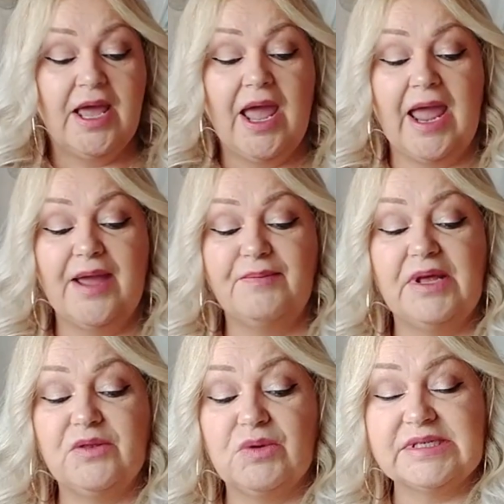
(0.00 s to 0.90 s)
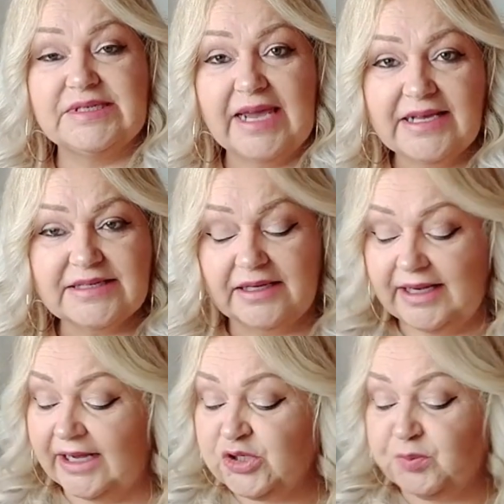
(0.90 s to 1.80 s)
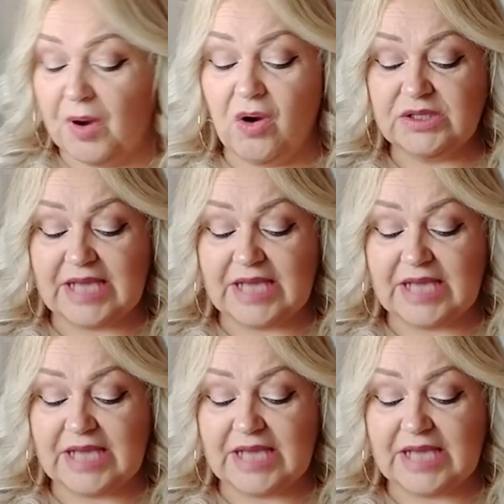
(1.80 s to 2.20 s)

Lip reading: There were 6 in each box.